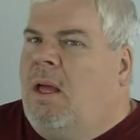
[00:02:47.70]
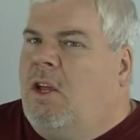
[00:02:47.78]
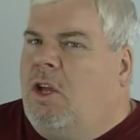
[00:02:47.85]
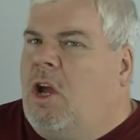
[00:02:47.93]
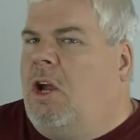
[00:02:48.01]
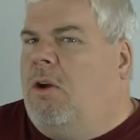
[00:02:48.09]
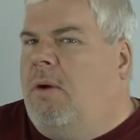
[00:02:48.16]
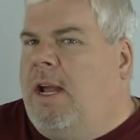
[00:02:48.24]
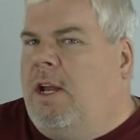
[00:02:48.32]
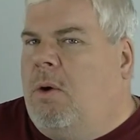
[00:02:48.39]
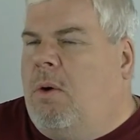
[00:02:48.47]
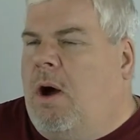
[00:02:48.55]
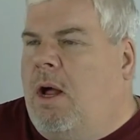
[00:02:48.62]
you got your
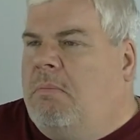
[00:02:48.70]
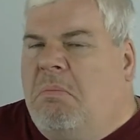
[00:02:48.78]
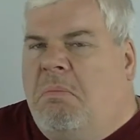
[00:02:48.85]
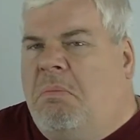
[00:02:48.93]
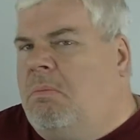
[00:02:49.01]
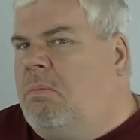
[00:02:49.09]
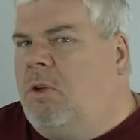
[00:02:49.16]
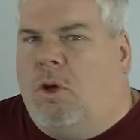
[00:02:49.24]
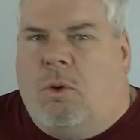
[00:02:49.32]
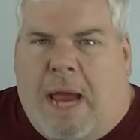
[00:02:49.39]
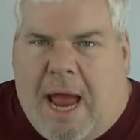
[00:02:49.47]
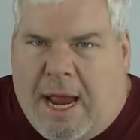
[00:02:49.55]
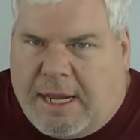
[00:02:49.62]
radio on, you
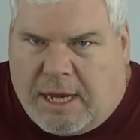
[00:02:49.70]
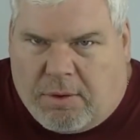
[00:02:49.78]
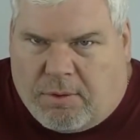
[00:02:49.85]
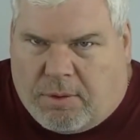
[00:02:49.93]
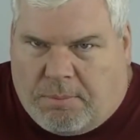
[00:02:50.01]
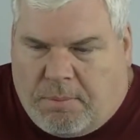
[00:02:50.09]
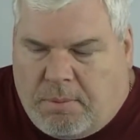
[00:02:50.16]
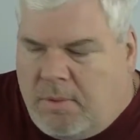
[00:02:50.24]
can't hear them.